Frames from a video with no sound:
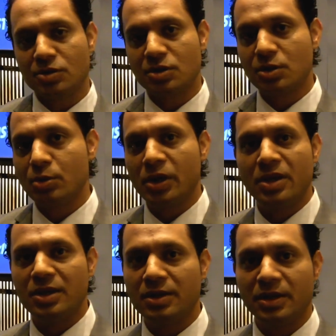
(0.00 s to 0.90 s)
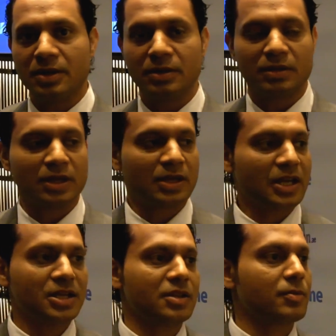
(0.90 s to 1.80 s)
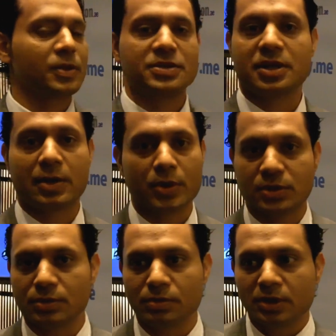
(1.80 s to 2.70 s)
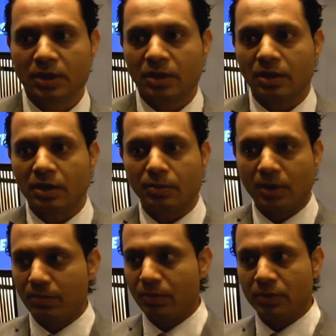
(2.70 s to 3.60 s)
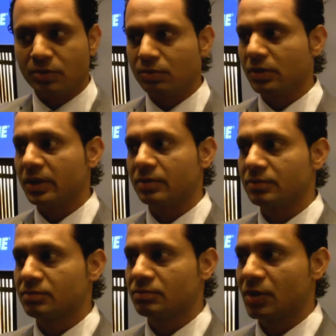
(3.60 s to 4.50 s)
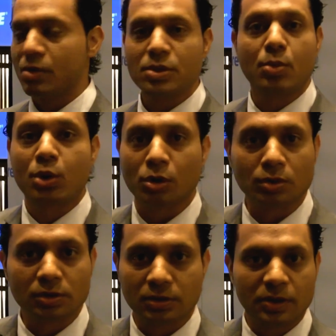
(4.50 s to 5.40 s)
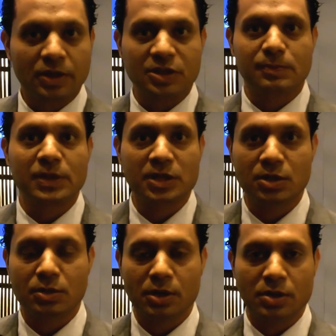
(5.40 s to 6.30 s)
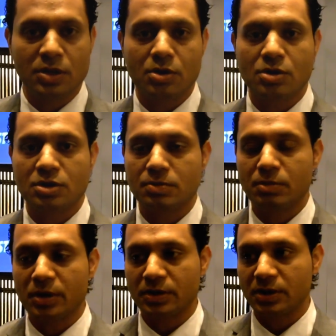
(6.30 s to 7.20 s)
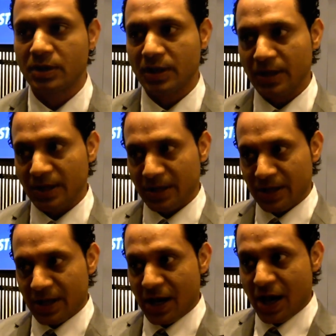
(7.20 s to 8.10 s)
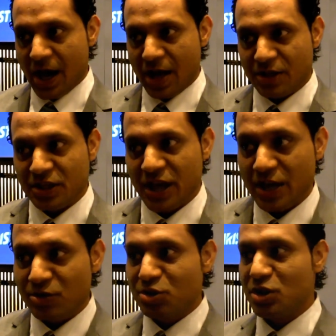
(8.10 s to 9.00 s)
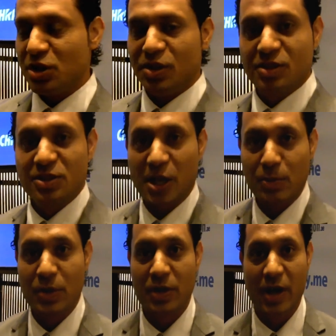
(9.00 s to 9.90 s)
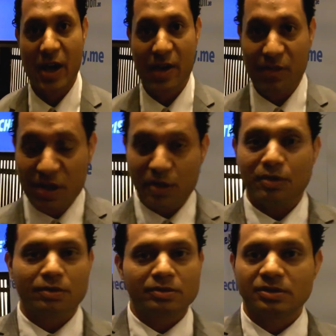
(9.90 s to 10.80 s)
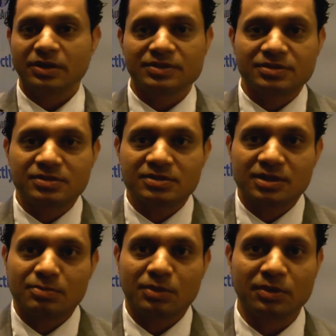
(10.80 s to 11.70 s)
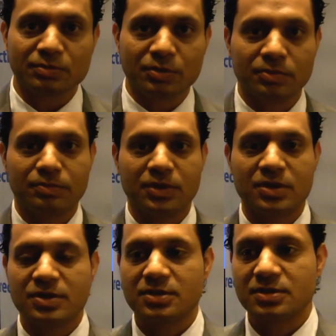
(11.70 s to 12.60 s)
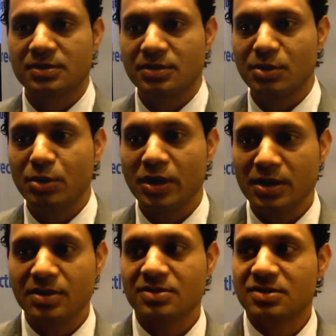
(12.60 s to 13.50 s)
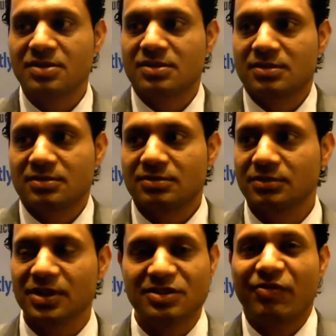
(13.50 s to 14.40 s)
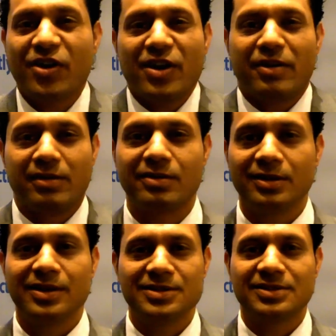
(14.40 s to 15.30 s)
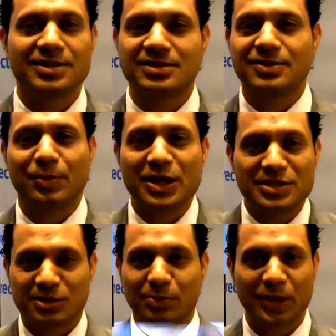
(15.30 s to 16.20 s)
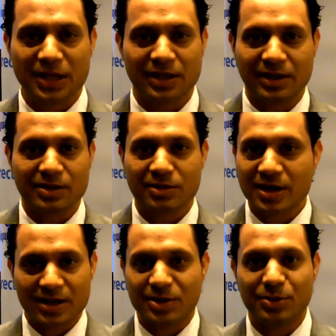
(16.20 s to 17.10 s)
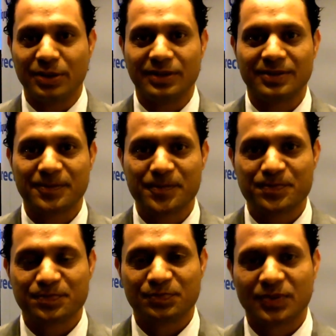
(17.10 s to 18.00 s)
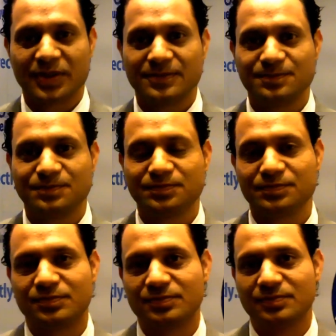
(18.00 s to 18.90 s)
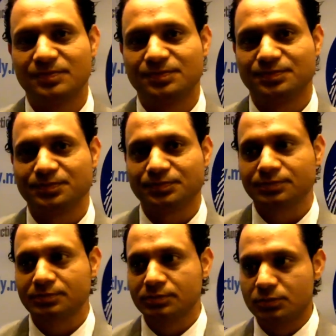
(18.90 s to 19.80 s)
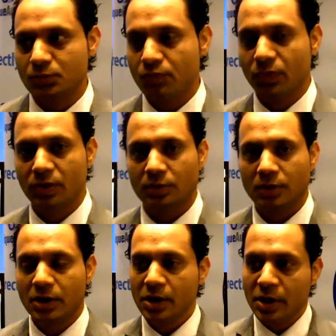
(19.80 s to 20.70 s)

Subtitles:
launch in UAE than any other place that I went to. I went to like around the world explaining a unique auction, but the energy and the excitement that I have here is just unbelievable, because UAE is just, it's fire. It's the place to be. Like, you gotta do it. And what is unique auction? What does it do?